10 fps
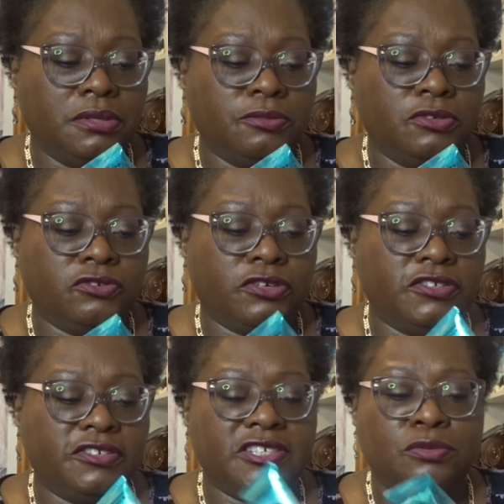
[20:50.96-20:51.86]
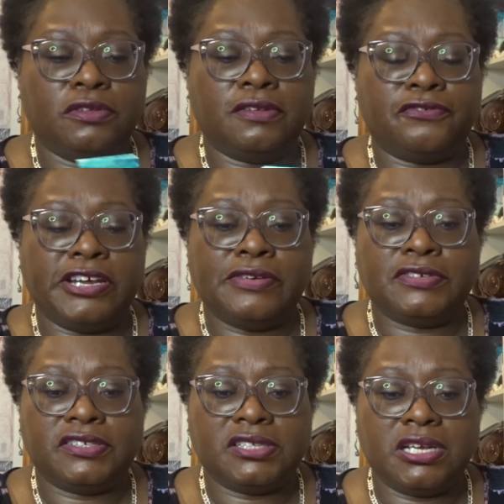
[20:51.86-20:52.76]
Just trying to see what the
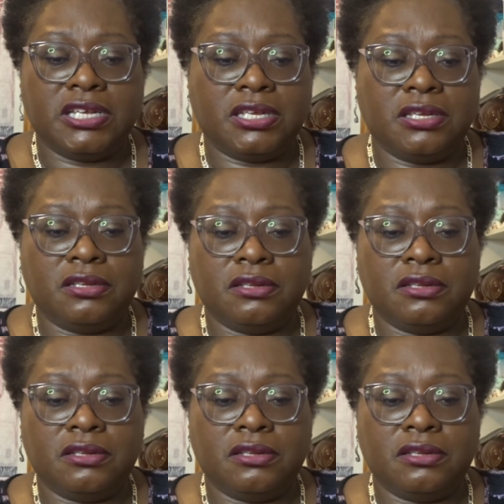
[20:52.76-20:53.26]
fragrance is like.